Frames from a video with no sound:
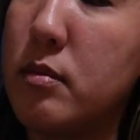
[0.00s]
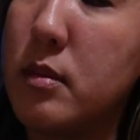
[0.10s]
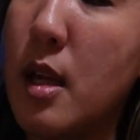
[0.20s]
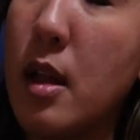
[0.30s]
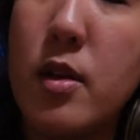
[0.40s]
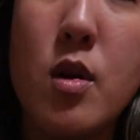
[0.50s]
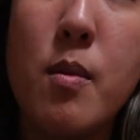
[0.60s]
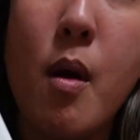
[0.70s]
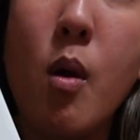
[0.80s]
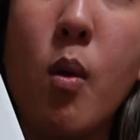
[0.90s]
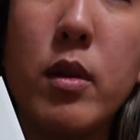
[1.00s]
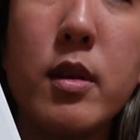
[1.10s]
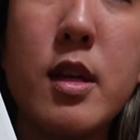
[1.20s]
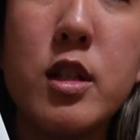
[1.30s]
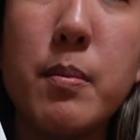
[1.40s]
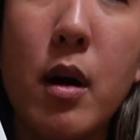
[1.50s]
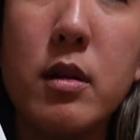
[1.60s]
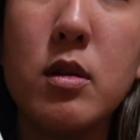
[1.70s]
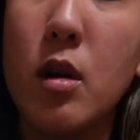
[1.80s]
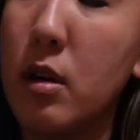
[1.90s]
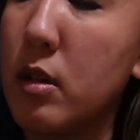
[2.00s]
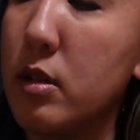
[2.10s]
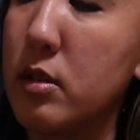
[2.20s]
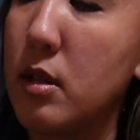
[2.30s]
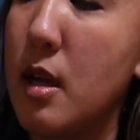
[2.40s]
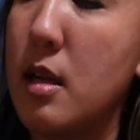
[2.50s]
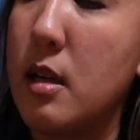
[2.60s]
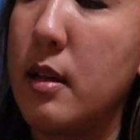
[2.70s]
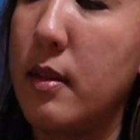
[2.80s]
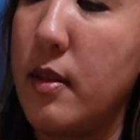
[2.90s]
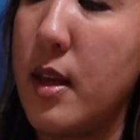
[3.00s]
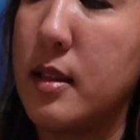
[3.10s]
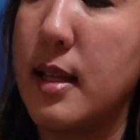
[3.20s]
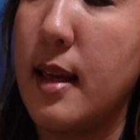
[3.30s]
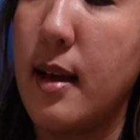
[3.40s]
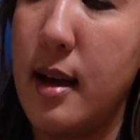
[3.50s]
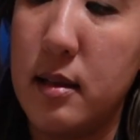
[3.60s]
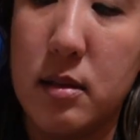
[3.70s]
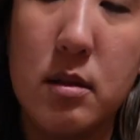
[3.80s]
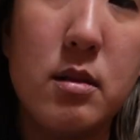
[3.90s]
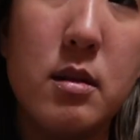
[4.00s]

telling you about what each button does and things like that.